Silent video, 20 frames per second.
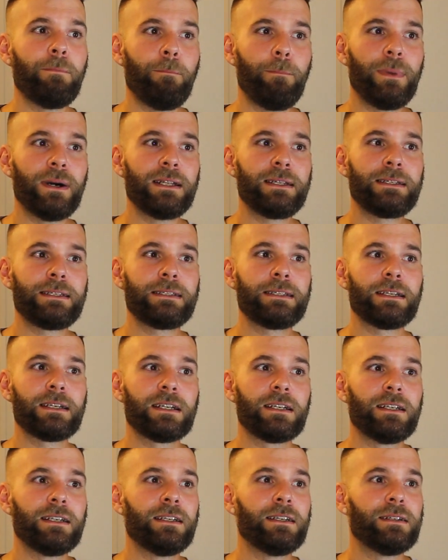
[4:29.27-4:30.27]
But
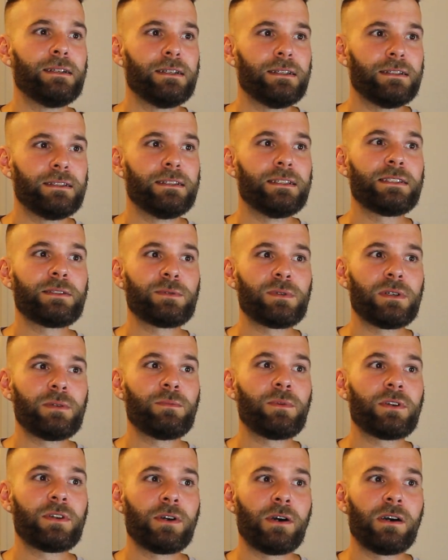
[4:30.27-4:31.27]
this one,
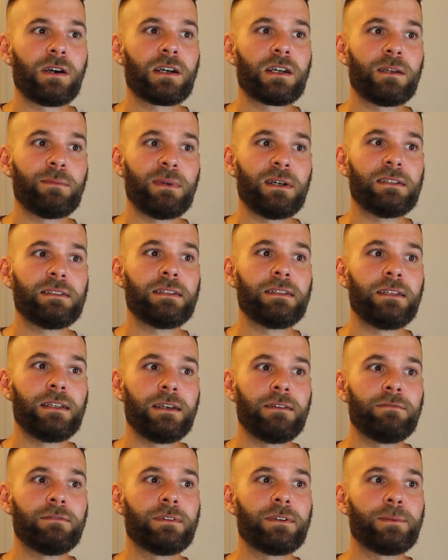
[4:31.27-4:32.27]
we're talking about the
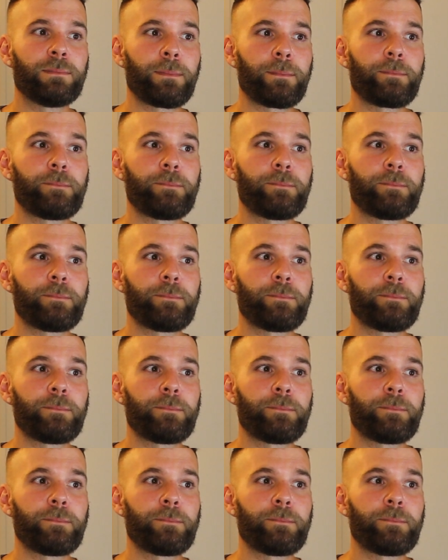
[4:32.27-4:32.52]
Denver.